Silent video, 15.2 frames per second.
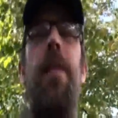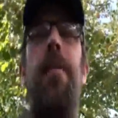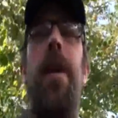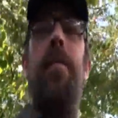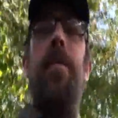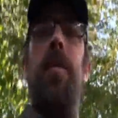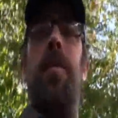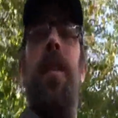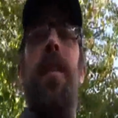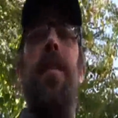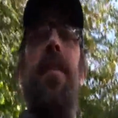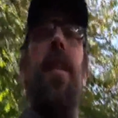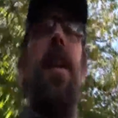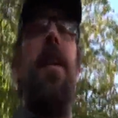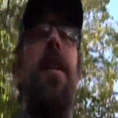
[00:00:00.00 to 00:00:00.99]
came up, so
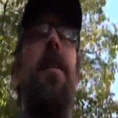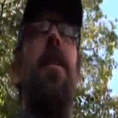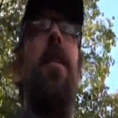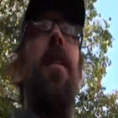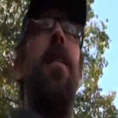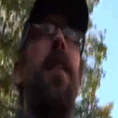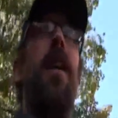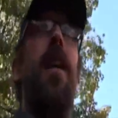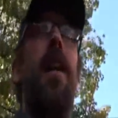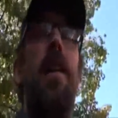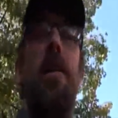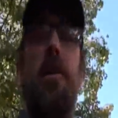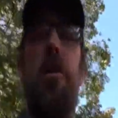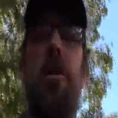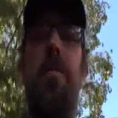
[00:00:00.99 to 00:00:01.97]
they decided to call
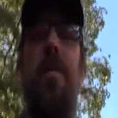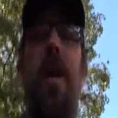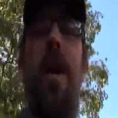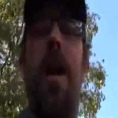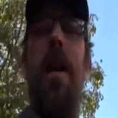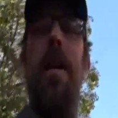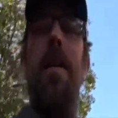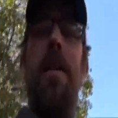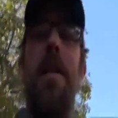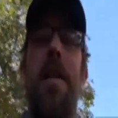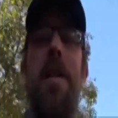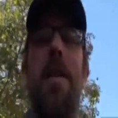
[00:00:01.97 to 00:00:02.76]
Ernie Boch,